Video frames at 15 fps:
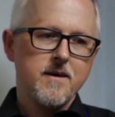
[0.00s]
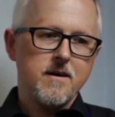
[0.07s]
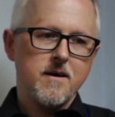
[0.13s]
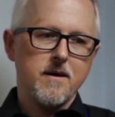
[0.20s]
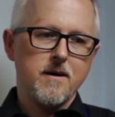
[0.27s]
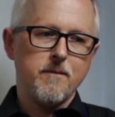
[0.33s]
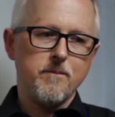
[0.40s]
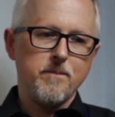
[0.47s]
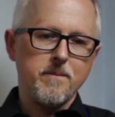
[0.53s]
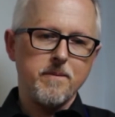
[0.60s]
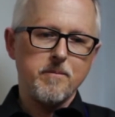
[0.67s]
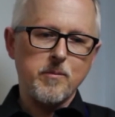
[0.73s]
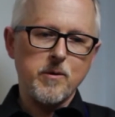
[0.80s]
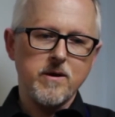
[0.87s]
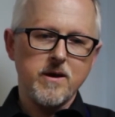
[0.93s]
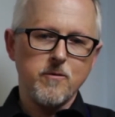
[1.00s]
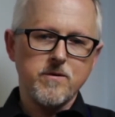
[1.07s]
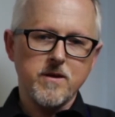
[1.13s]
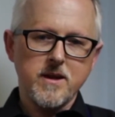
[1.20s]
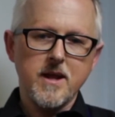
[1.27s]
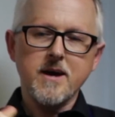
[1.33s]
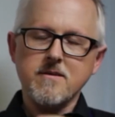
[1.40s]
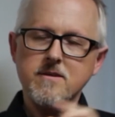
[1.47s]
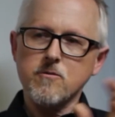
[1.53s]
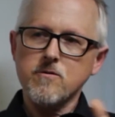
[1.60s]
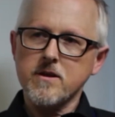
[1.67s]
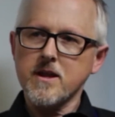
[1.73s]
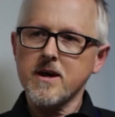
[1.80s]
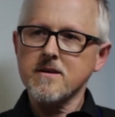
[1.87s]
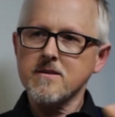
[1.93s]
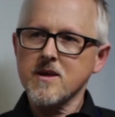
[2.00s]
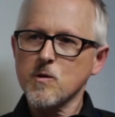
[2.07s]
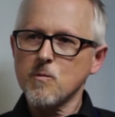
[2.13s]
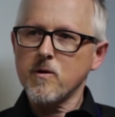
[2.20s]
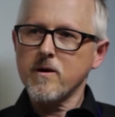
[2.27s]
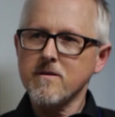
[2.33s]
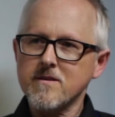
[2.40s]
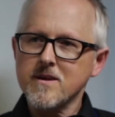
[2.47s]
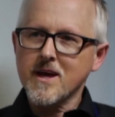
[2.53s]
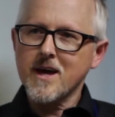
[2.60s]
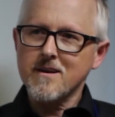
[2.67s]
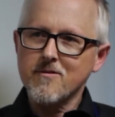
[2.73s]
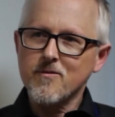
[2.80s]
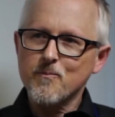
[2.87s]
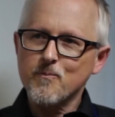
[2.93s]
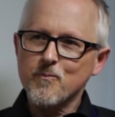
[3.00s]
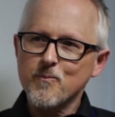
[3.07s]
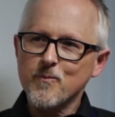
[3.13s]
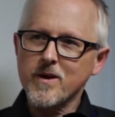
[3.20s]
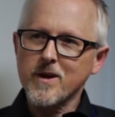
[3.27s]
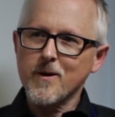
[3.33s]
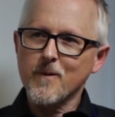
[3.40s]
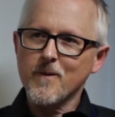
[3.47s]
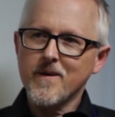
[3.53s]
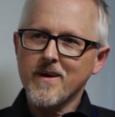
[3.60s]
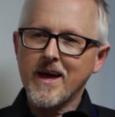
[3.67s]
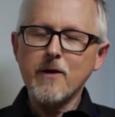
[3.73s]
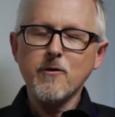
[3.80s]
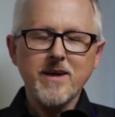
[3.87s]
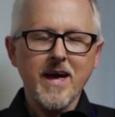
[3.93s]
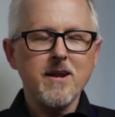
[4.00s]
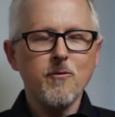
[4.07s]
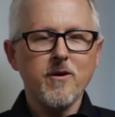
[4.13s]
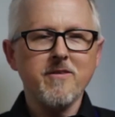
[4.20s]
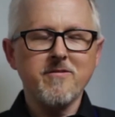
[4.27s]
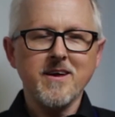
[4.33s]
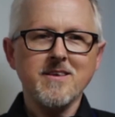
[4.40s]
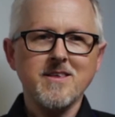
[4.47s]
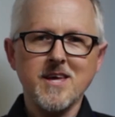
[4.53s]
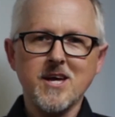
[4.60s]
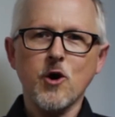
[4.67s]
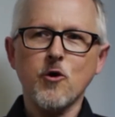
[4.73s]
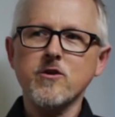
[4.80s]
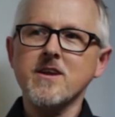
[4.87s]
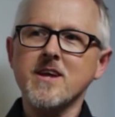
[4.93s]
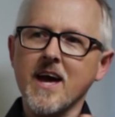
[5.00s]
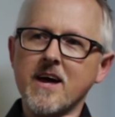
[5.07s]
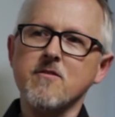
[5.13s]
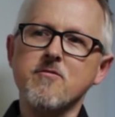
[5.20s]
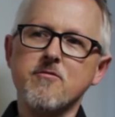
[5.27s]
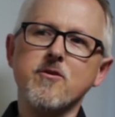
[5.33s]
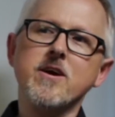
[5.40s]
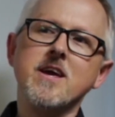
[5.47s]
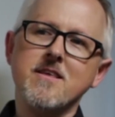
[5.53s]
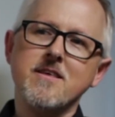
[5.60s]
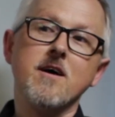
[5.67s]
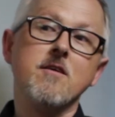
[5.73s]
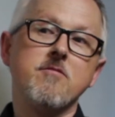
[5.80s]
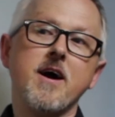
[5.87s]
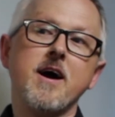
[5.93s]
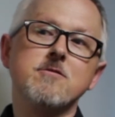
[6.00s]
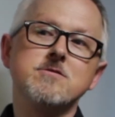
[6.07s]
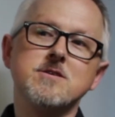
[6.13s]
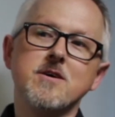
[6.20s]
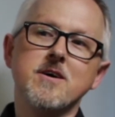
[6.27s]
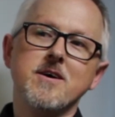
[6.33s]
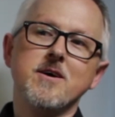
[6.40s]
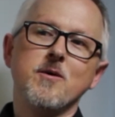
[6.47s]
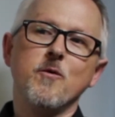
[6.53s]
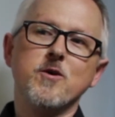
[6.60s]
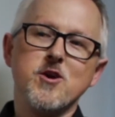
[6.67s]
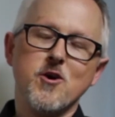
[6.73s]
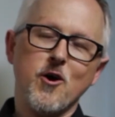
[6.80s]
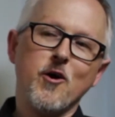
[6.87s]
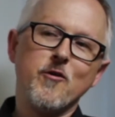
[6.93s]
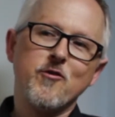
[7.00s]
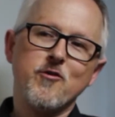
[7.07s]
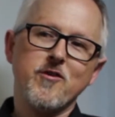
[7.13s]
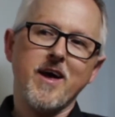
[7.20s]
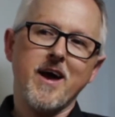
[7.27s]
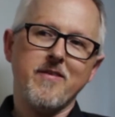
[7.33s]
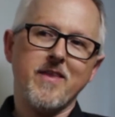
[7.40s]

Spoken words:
But it was a nice experience to kind of, and it was kind of one of those things you couldn't kind of freak yourself out when you're on set.